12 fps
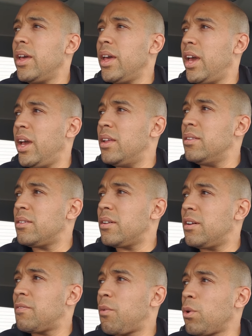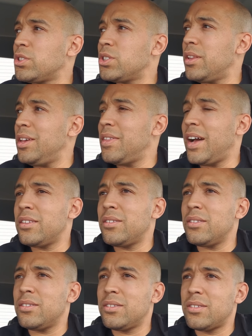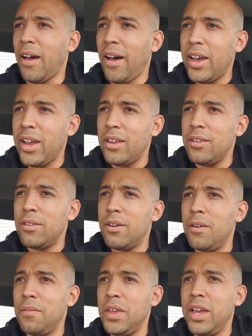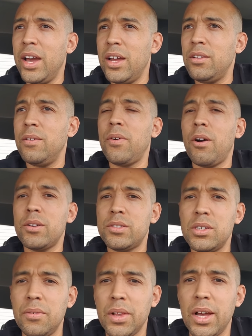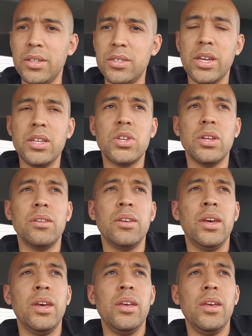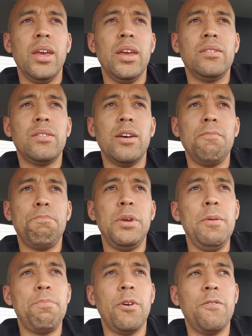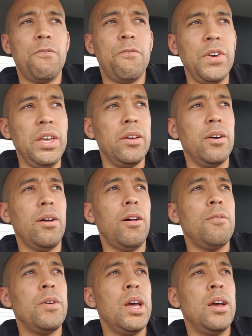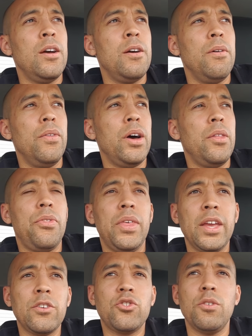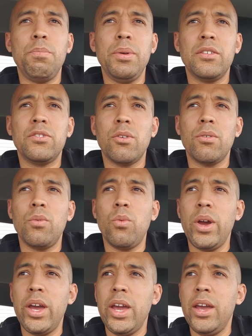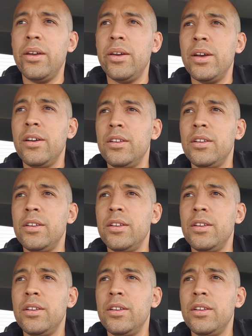And unfortunately, that's a sign of the end of our civilization, is that people feel that things should be a certain way